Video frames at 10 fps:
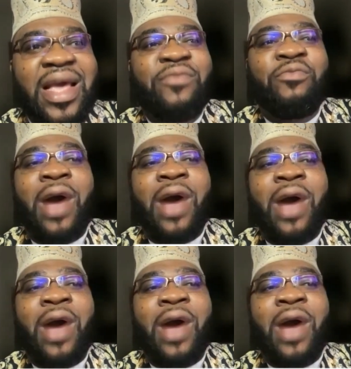As
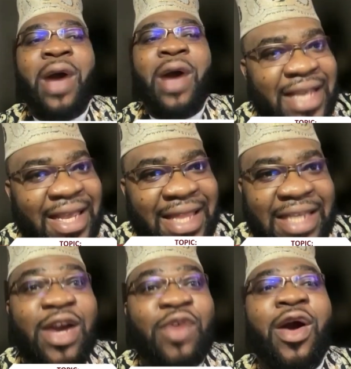long as it's outside
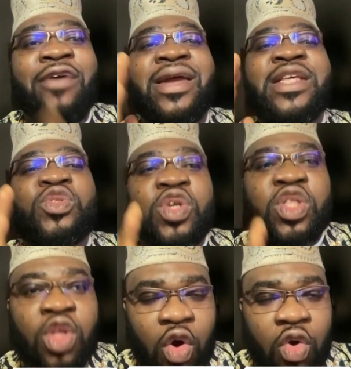Nigeria, we are ready to
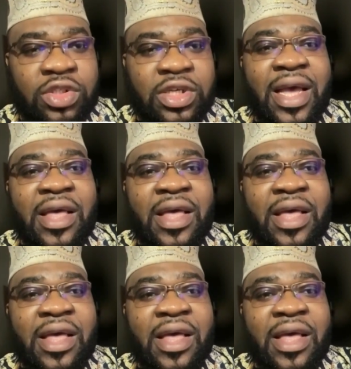indulge.